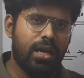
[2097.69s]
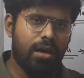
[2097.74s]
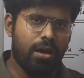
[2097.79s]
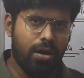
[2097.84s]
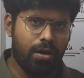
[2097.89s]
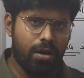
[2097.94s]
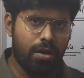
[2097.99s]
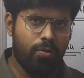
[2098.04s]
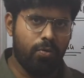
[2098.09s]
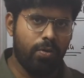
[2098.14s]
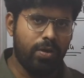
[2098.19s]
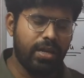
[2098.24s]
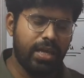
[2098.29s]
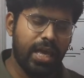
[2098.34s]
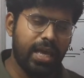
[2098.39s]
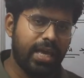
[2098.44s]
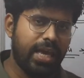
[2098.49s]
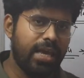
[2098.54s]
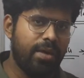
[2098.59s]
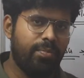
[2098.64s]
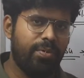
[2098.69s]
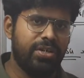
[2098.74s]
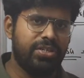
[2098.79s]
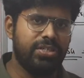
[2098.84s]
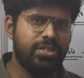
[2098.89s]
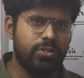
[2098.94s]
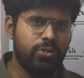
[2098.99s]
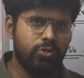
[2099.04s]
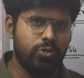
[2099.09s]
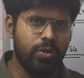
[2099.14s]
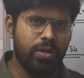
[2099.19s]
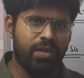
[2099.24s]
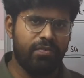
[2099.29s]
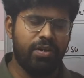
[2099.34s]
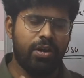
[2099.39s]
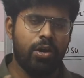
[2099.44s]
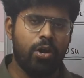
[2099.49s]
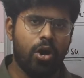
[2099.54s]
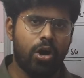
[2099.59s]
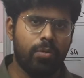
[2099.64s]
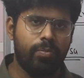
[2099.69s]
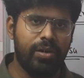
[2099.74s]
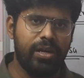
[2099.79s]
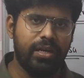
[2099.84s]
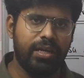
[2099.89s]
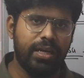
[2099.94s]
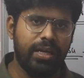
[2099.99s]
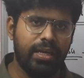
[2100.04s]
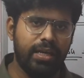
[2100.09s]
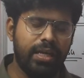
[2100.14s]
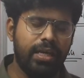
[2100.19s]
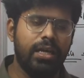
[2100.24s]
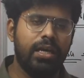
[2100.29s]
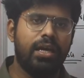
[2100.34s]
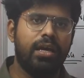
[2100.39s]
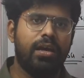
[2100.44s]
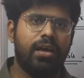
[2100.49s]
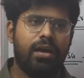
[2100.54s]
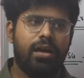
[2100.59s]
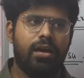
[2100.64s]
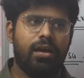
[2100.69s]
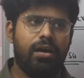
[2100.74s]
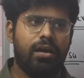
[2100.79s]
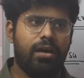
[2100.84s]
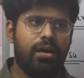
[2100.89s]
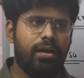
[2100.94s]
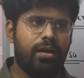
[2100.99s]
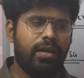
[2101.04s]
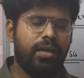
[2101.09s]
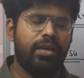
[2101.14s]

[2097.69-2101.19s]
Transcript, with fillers: Uh, however, AK patients usually have a normal kidney uh,